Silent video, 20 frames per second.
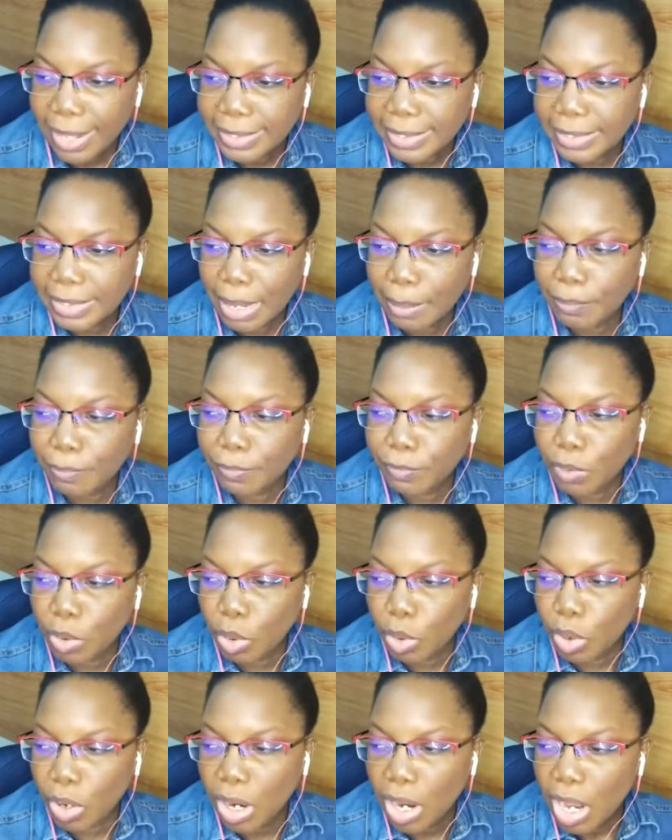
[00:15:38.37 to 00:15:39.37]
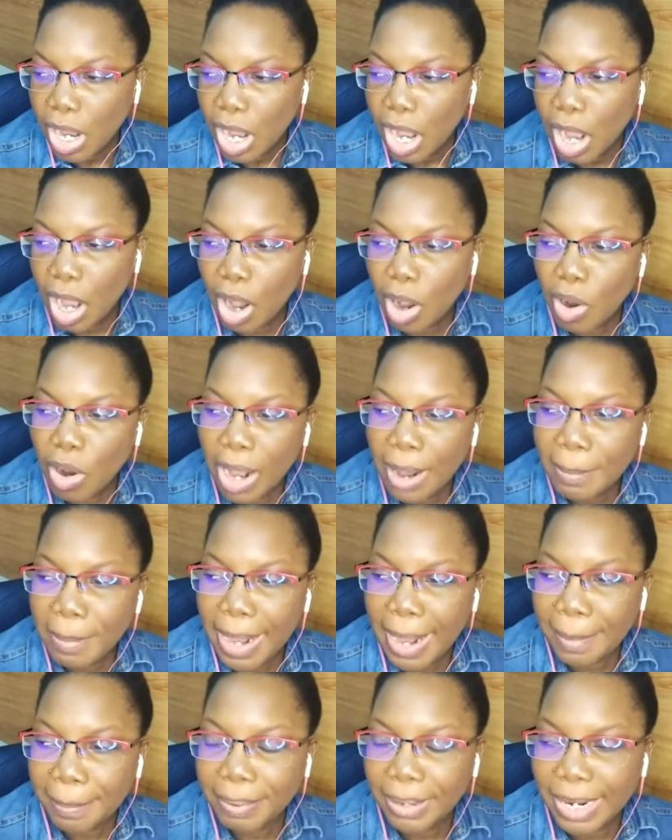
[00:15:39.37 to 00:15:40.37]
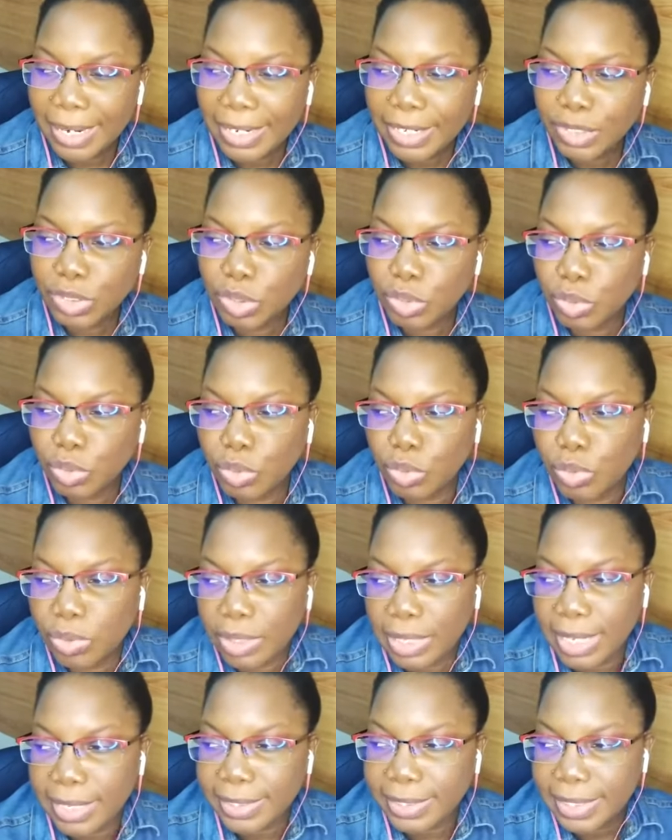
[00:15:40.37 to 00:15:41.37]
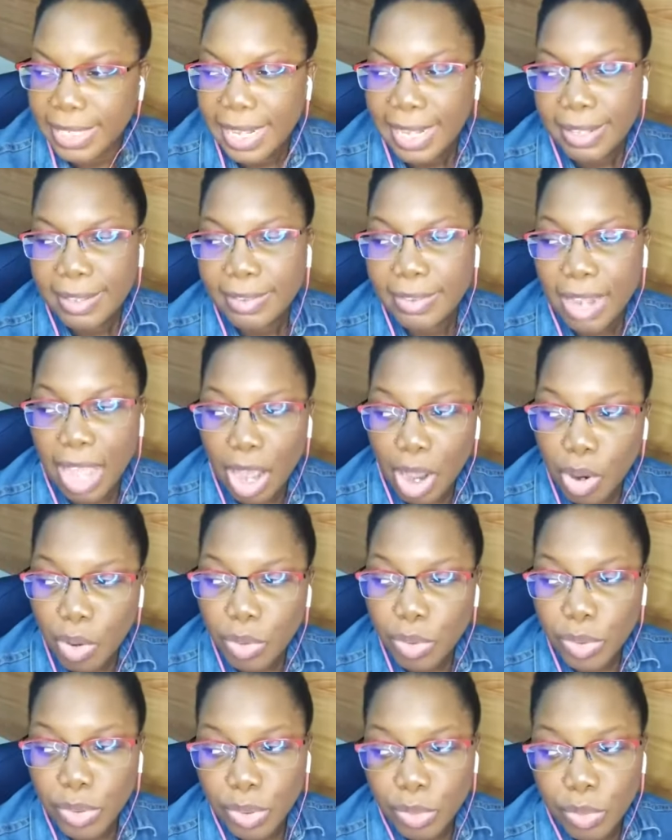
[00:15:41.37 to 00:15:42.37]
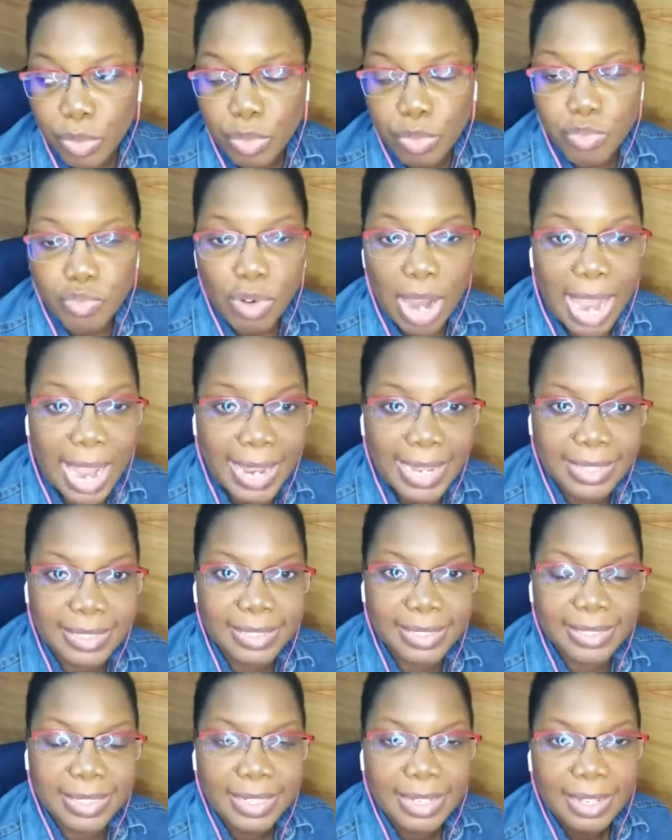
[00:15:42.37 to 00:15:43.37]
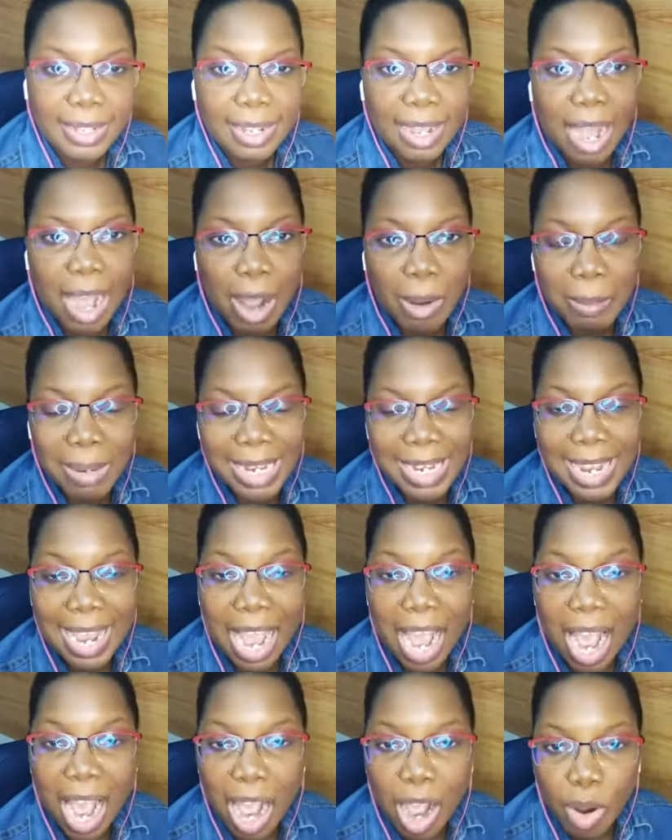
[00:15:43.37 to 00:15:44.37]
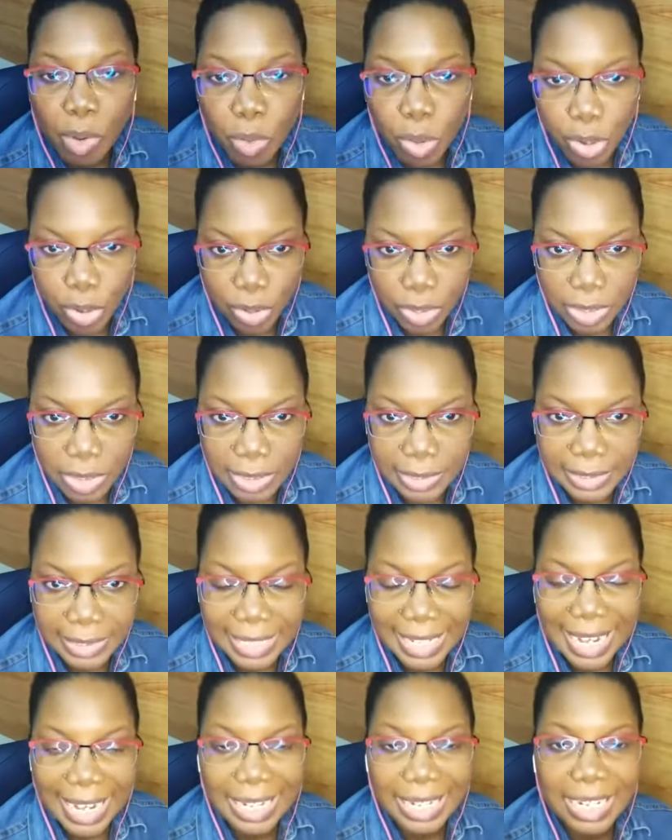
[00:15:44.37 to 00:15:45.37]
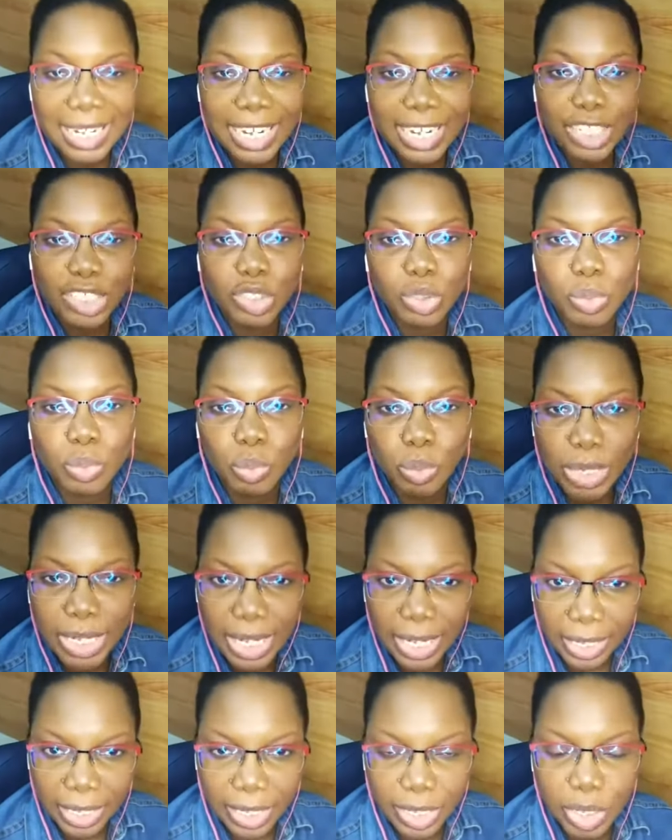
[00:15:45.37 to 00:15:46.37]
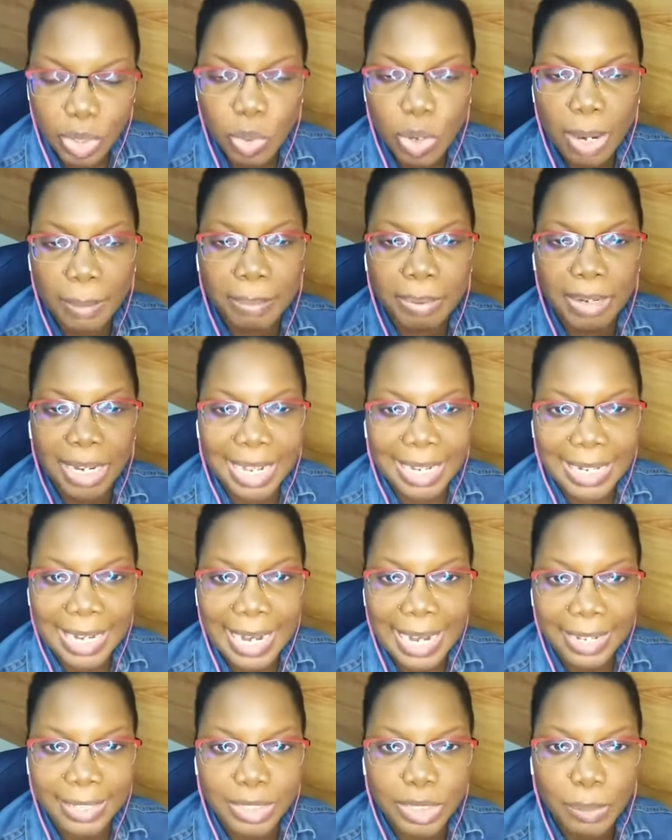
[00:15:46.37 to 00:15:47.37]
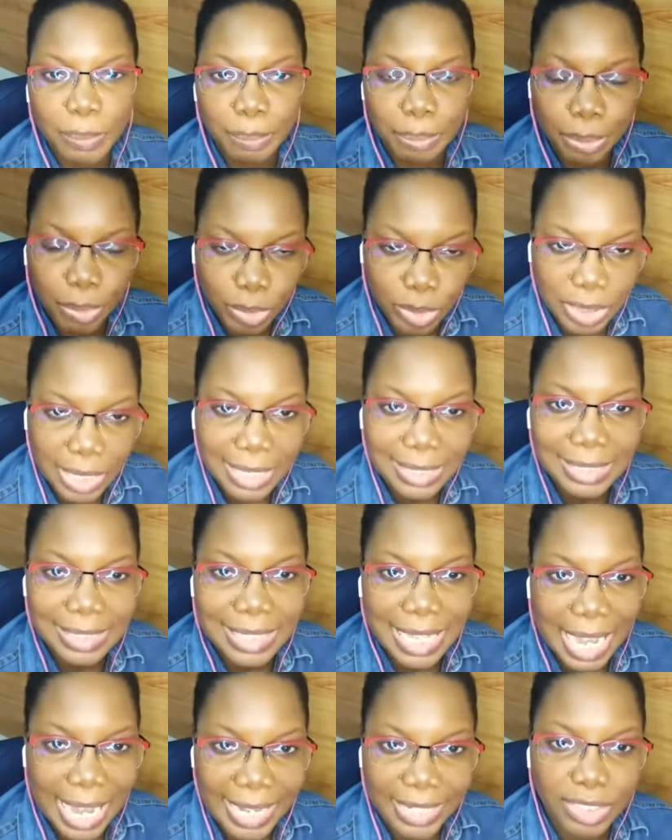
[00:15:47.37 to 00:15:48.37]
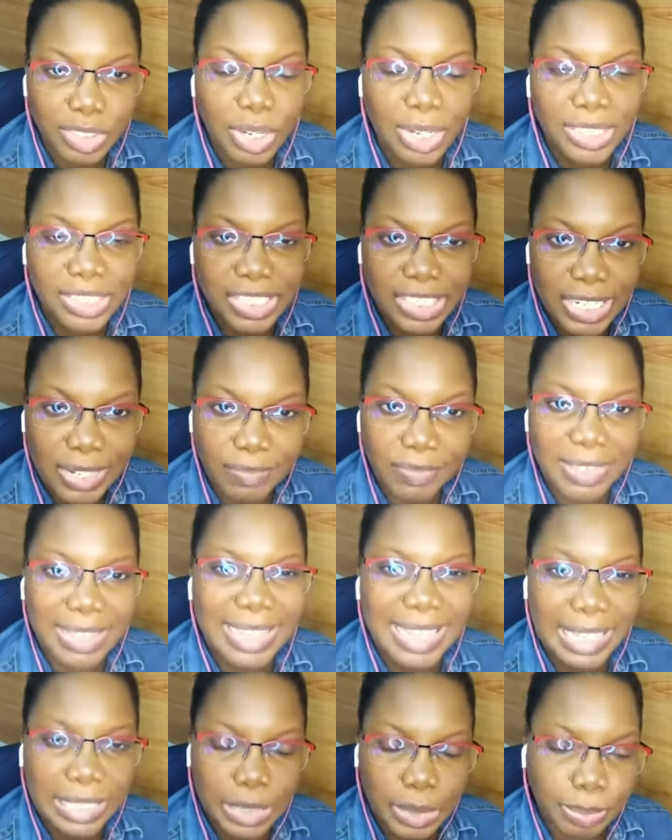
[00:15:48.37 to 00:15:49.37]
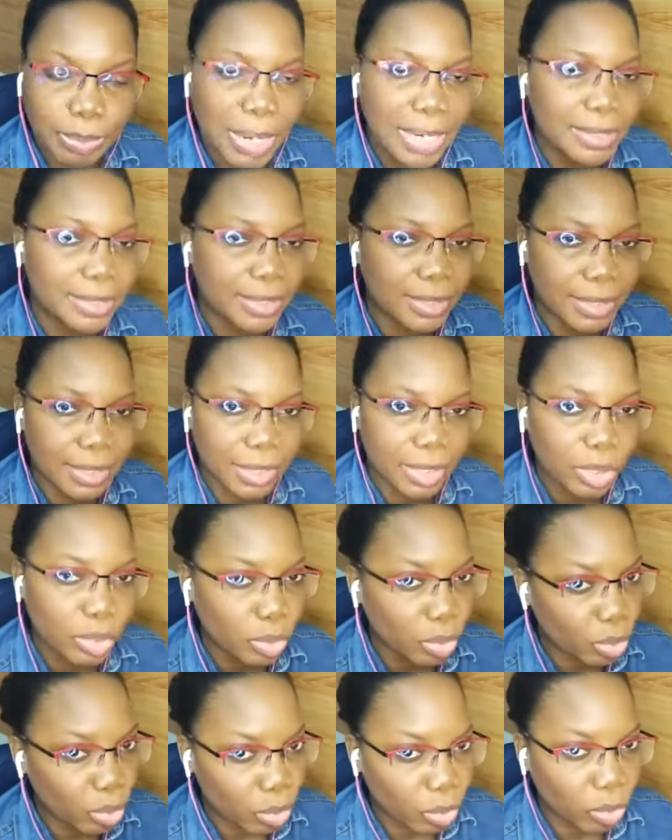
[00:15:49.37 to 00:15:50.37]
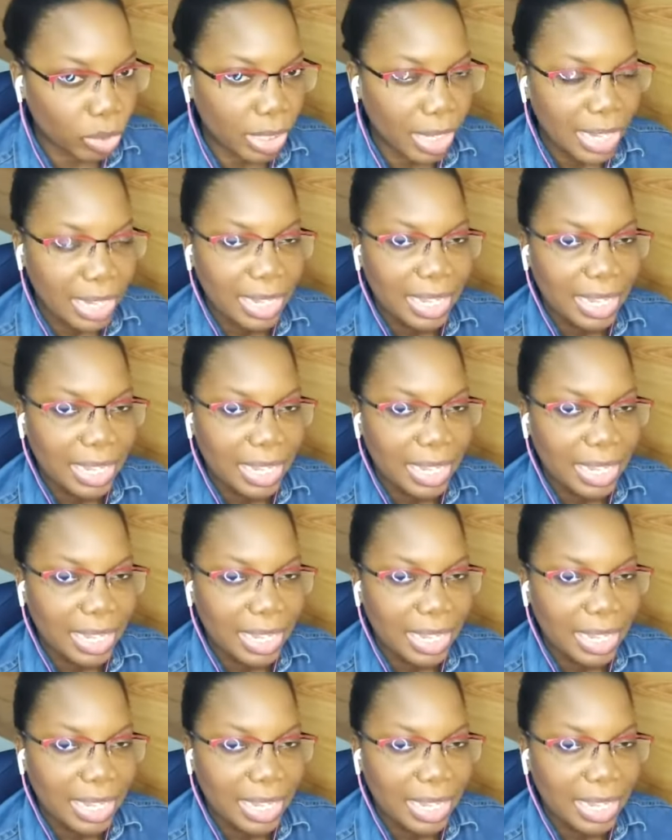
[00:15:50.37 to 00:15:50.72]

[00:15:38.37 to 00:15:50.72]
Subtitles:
Step four, how am I planning to do this? Now you write how many hours each week you are planning to put aside to achieve this particular goal.